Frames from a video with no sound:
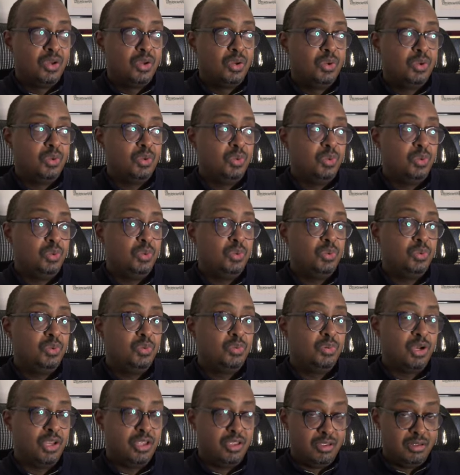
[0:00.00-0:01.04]
who
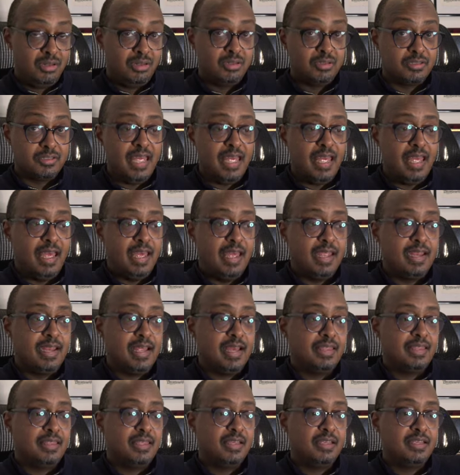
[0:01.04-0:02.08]
were killed. And
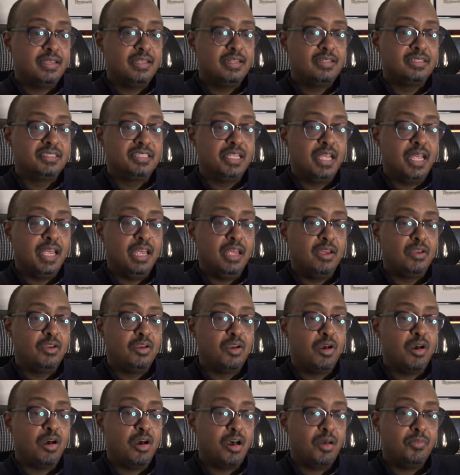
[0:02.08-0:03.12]
I think it's a
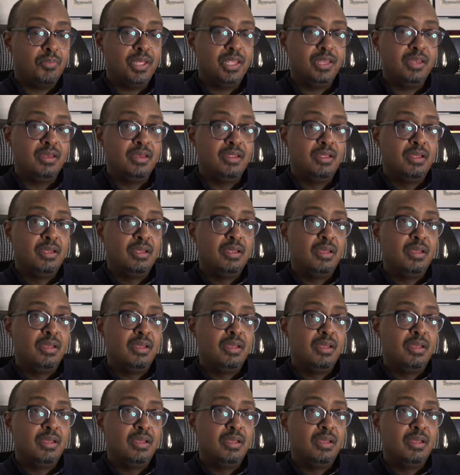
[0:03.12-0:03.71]
common